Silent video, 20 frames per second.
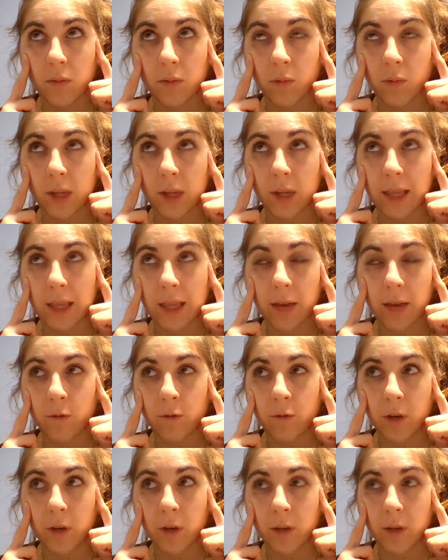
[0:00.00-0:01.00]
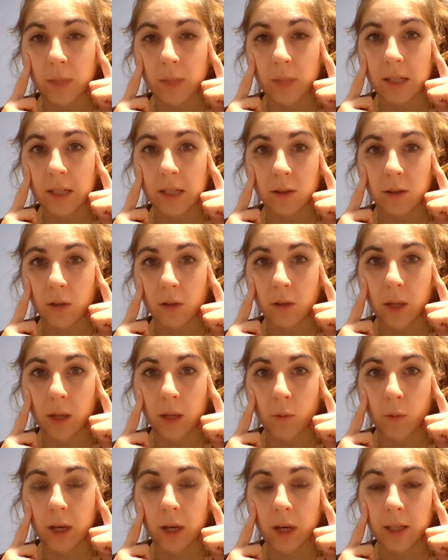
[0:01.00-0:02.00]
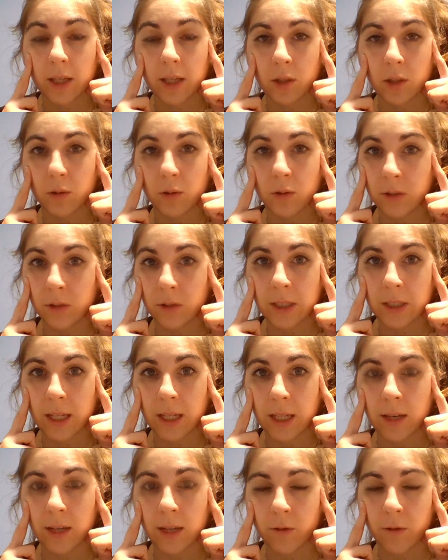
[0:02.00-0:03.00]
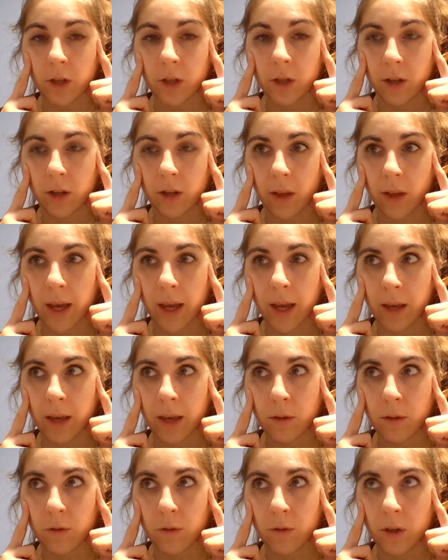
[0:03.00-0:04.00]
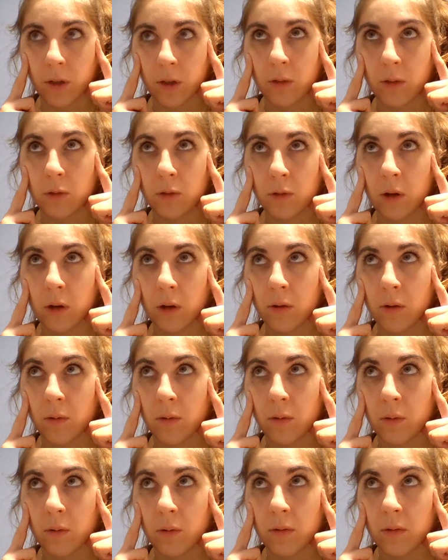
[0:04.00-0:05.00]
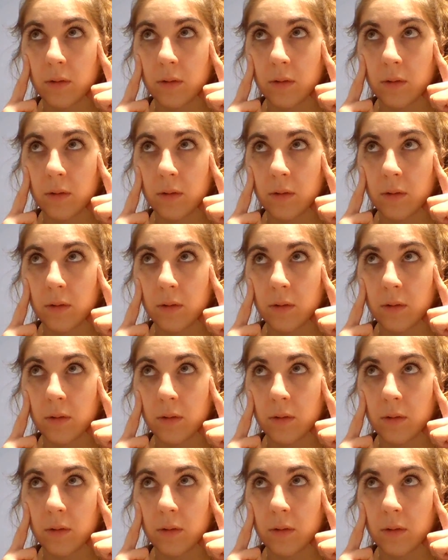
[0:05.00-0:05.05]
what they film is only what you see of their life. You don't